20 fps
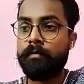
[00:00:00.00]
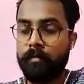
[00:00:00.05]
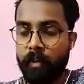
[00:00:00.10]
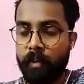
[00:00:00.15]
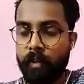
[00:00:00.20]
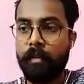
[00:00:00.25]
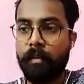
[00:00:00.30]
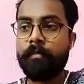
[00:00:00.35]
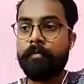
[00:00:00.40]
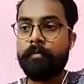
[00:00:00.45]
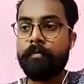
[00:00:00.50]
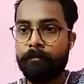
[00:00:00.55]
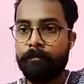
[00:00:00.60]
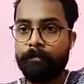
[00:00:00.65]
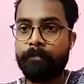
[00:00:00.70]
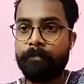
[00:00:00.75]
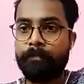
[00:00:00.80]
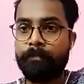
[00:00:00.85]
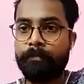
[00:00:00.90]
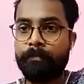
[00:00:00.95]
it's
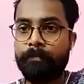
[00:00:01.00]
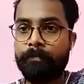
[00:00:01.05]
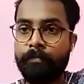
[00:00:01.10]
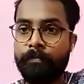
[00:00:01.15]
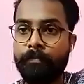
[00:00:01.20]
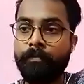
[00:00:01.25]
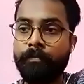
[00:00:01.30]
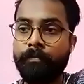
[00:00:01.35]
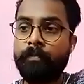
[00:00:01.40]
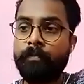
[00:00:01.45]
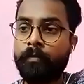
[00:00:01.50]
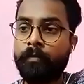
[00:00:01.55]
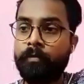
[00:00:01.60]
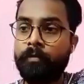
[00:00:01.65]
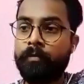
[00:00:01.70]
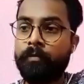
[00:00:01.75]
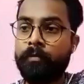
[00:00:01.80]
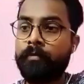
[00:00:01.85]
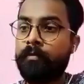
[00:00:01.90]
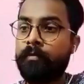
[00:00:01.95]
Canon,
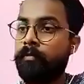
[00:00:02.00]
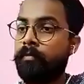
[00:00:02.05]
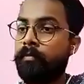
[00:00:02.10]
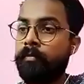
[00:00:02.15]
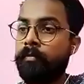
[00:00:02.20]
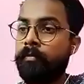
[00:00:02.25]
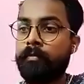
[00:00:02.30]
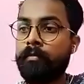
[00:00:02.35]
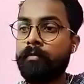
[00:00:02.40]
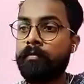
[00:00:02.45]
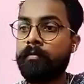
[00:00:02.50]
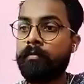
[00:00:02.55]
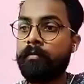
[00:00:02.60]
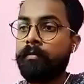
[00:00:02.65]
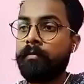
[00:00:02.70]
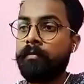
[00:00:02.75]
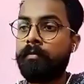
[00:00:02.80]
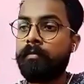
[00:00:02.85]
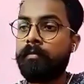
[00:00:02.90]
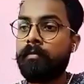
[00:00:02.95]
Nikon, Sony,
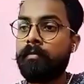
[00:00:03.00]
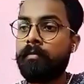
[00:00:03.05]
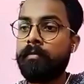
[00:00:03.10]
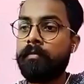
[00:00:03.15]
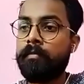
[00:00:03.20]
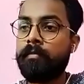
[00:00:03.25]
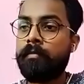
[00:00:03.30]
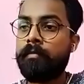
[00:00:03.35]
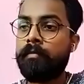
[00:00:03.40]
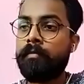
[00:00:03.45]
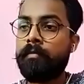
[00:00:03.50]
because you